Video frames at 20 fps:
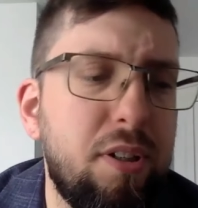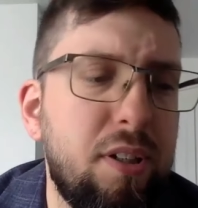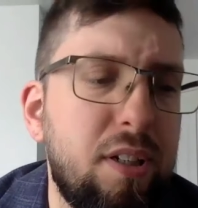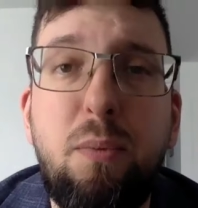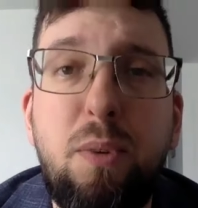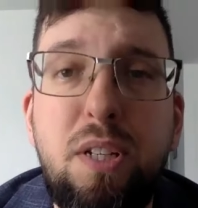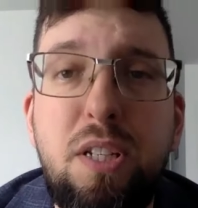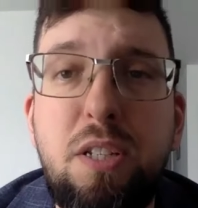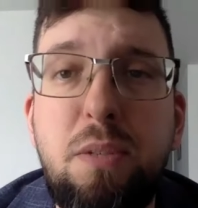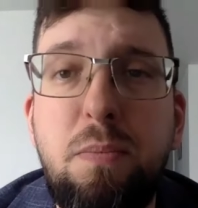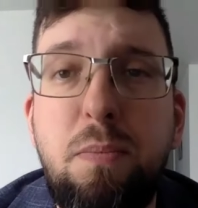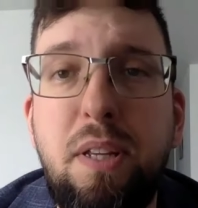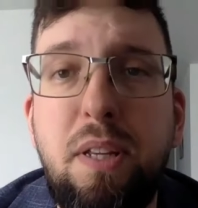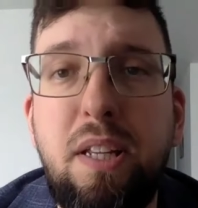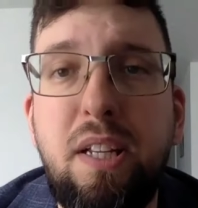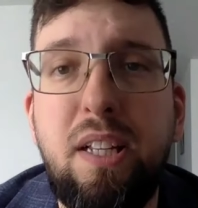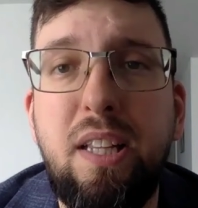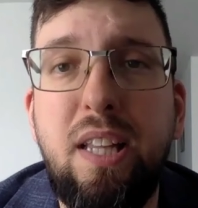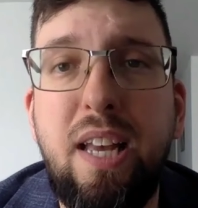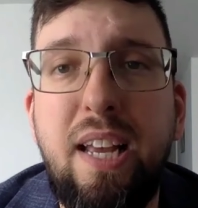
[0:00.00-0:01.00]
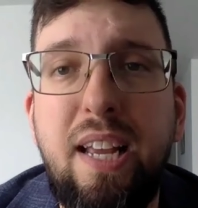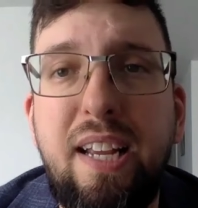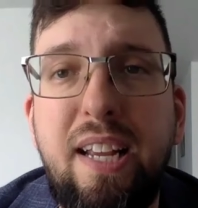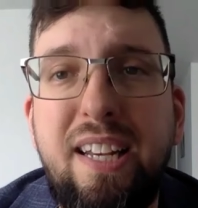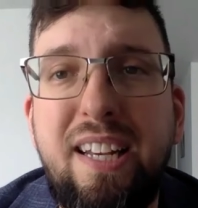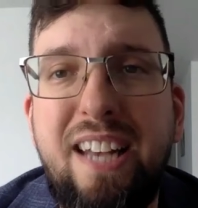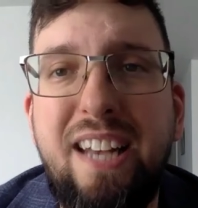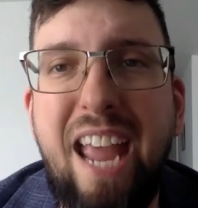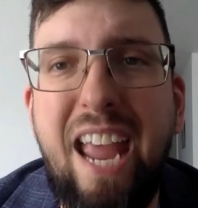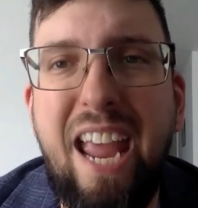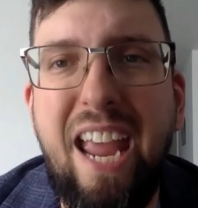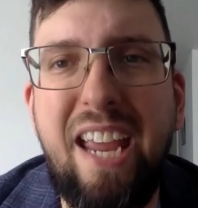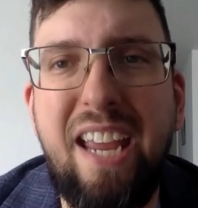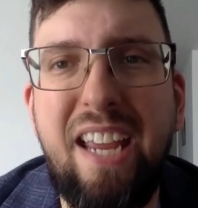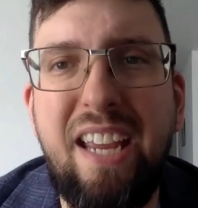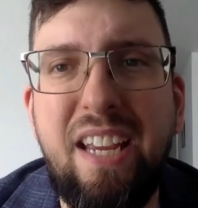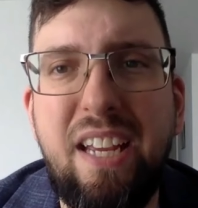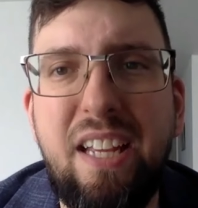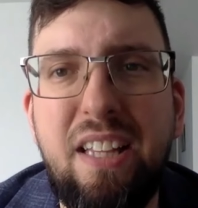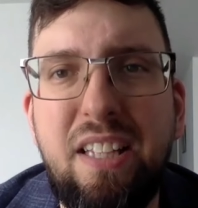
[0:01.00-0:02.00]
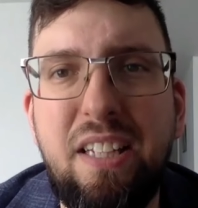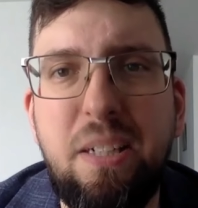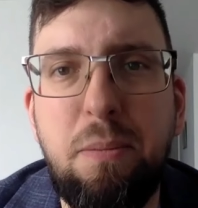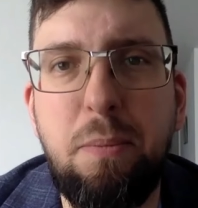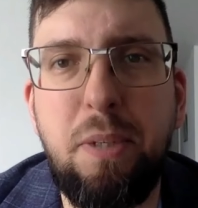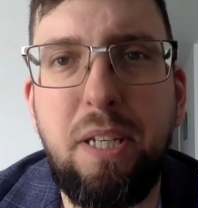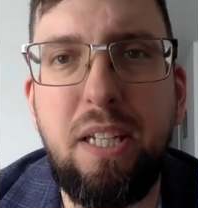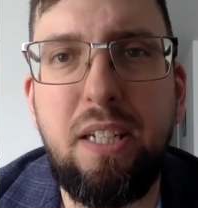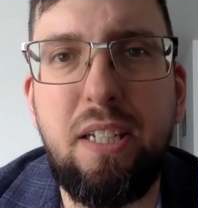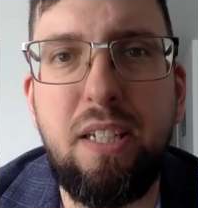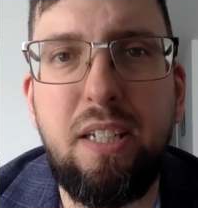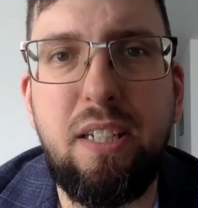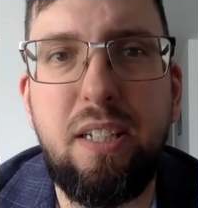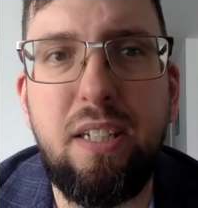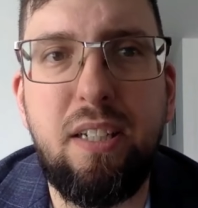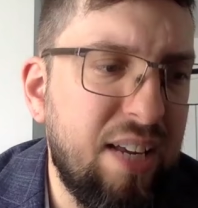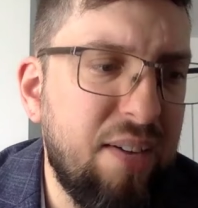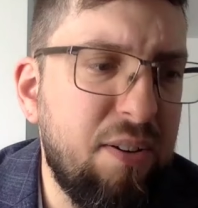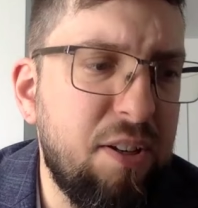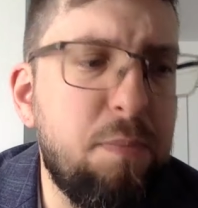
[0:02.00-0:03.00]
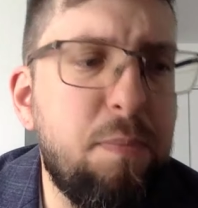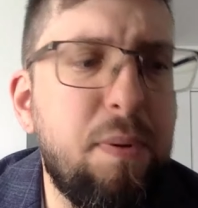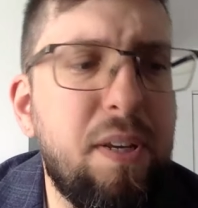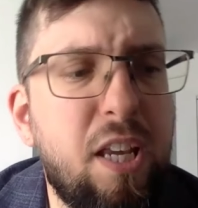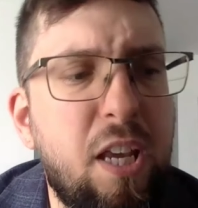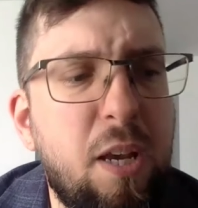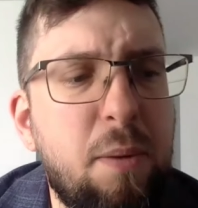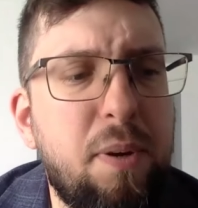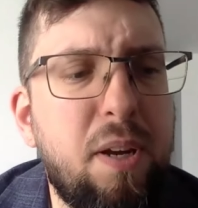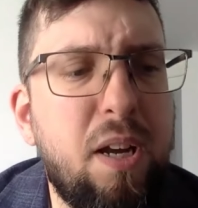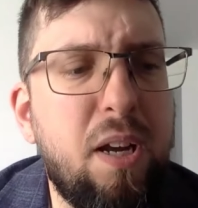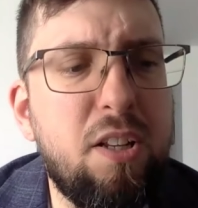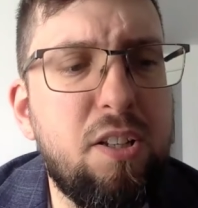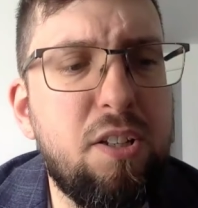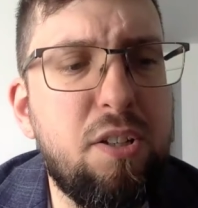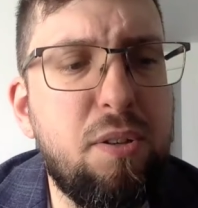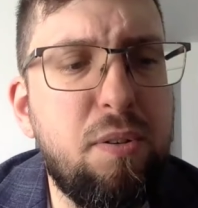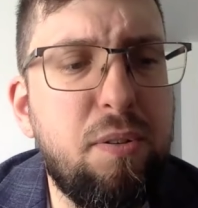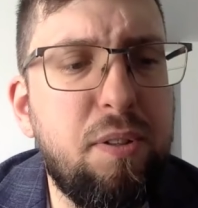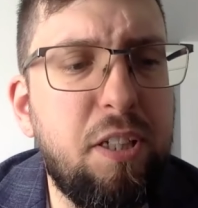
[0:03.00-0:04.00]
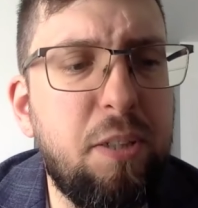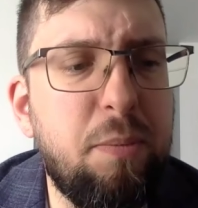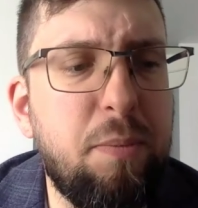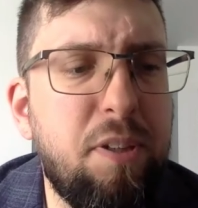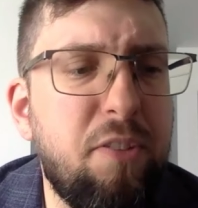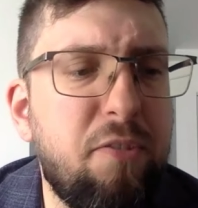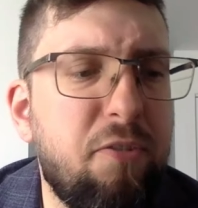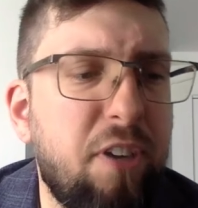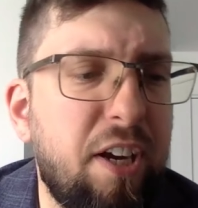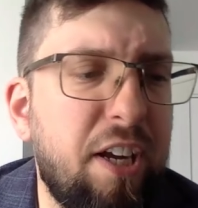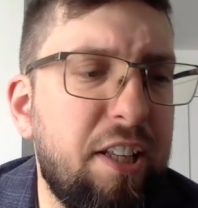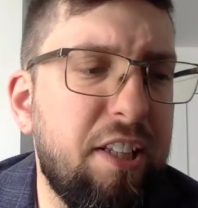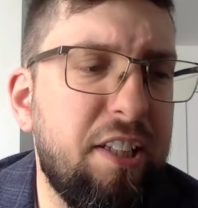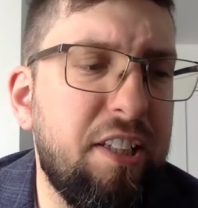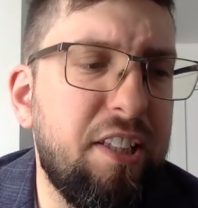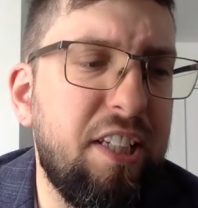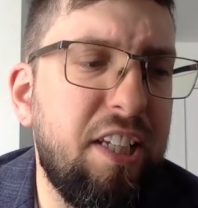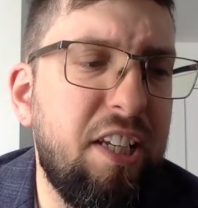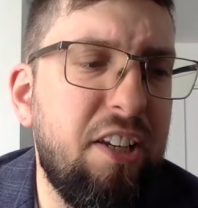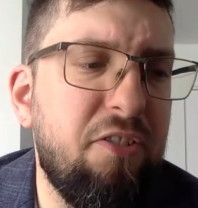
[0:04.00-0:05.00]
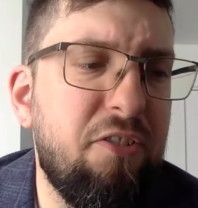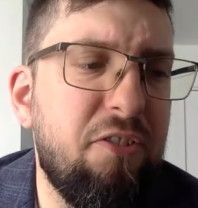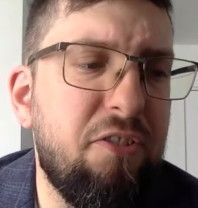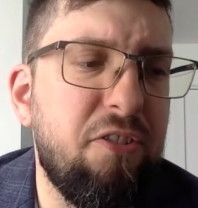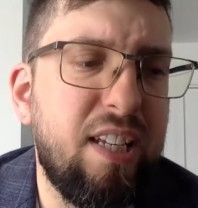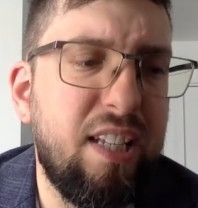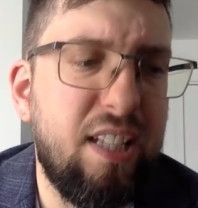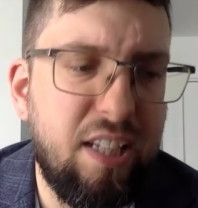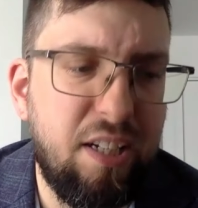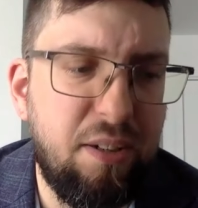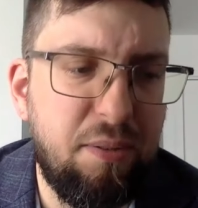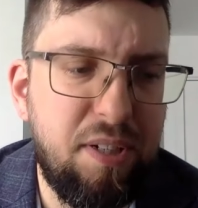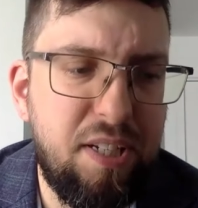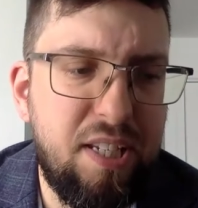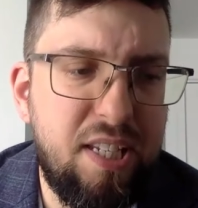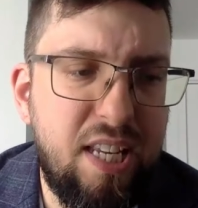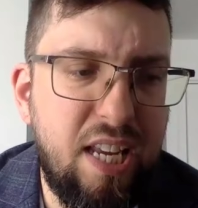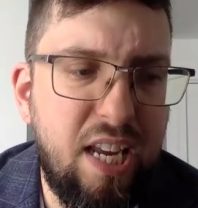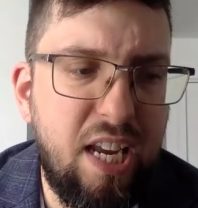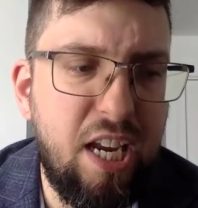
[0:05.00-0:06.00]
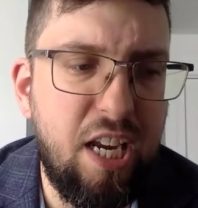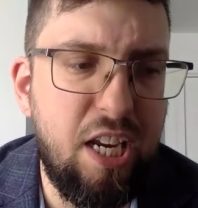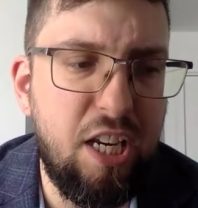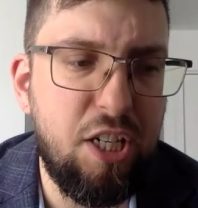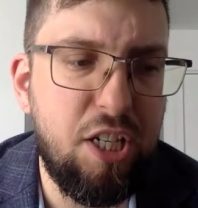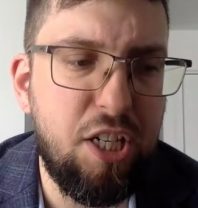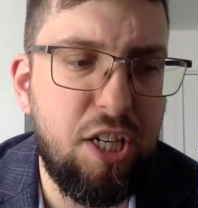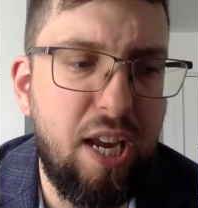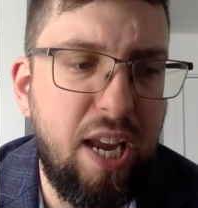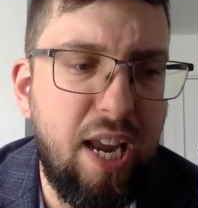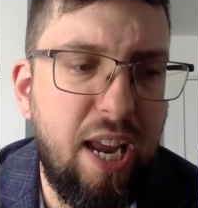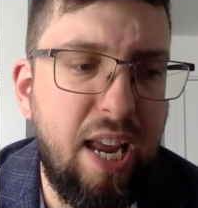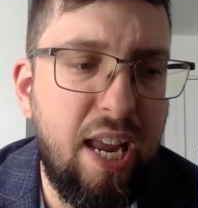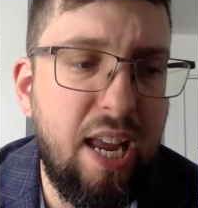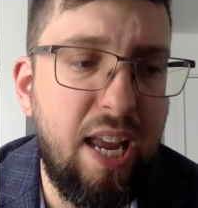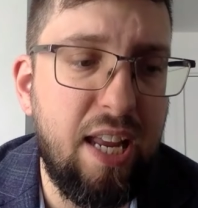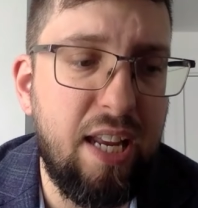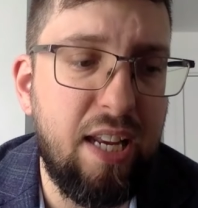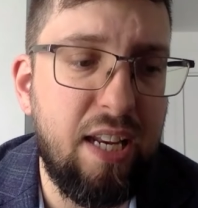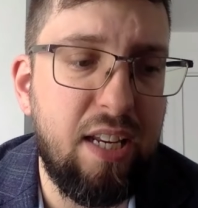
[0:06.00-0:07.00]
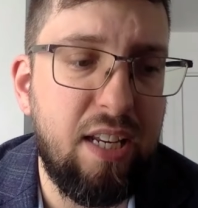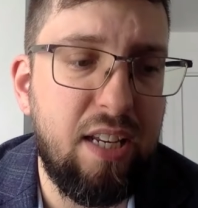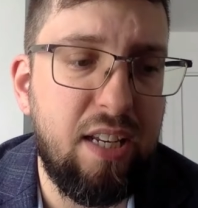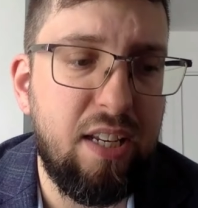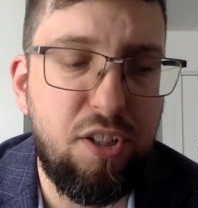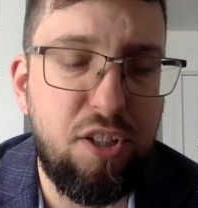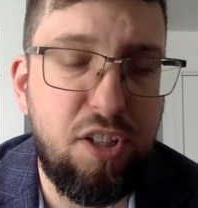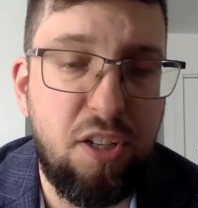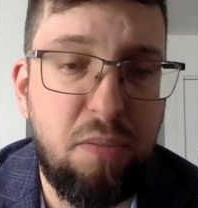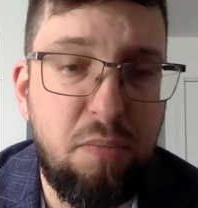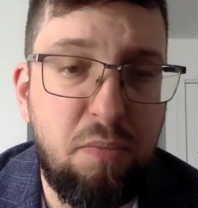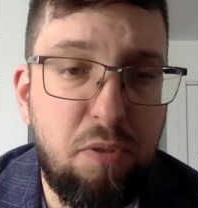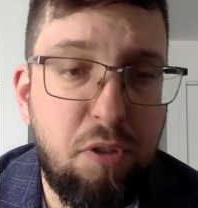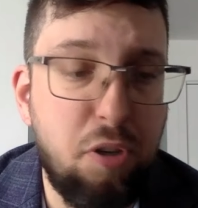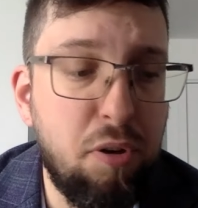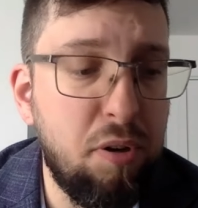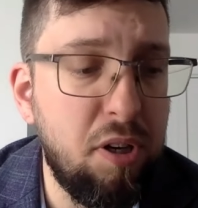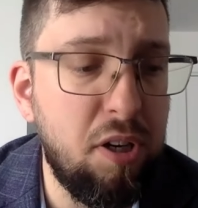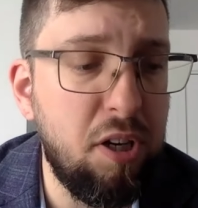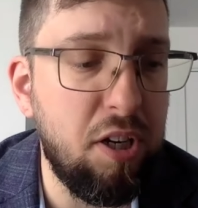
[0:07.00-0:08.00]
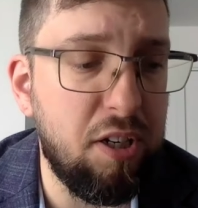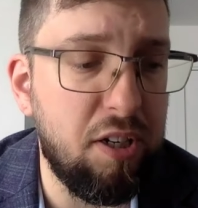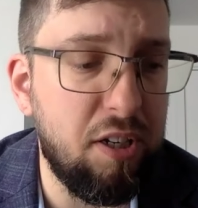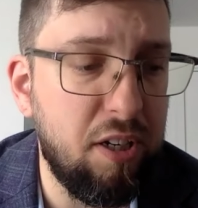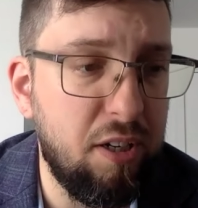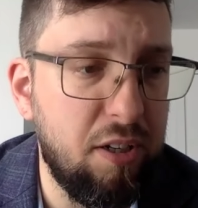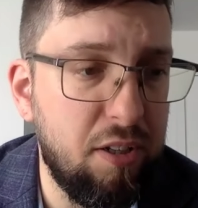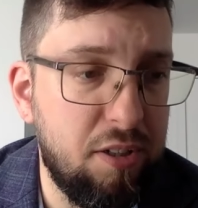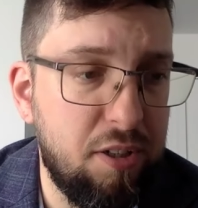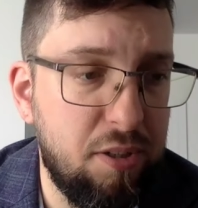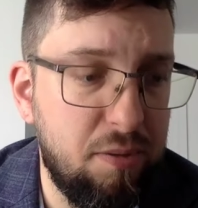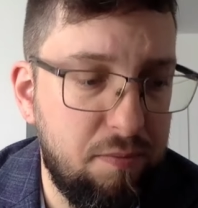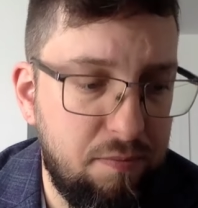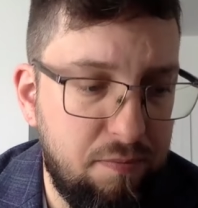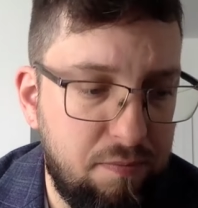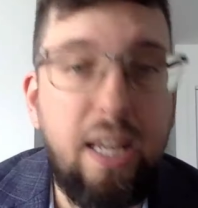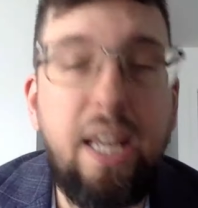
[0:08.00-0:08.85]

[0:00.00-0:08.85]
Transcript: I was smelling like Tang a little bit. I was picking up also a little bit of violet leaf, clary sage, and some coconut also.